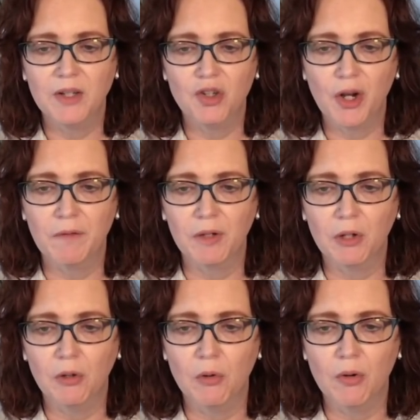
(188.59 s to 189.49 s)

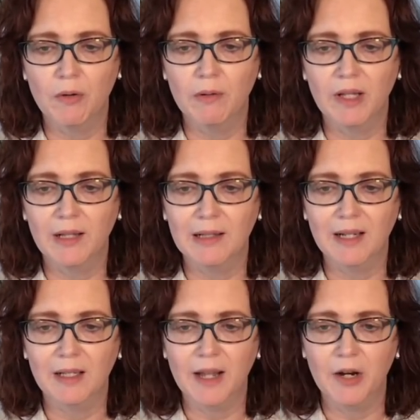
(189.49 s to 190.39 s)

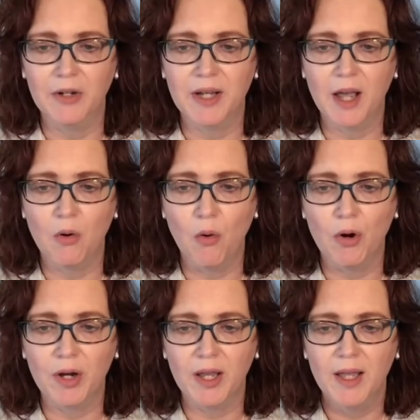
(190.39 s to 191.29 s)

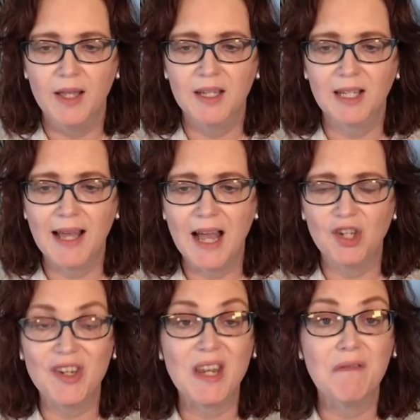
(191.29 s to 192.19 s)

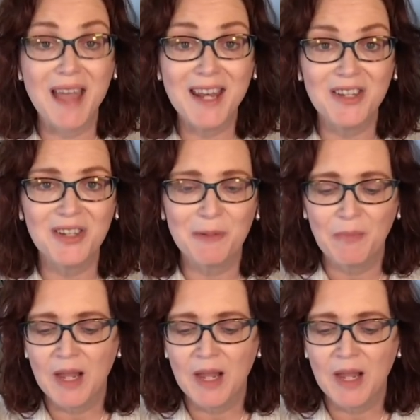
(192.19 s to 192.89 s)
jenniferleclaire.org/events.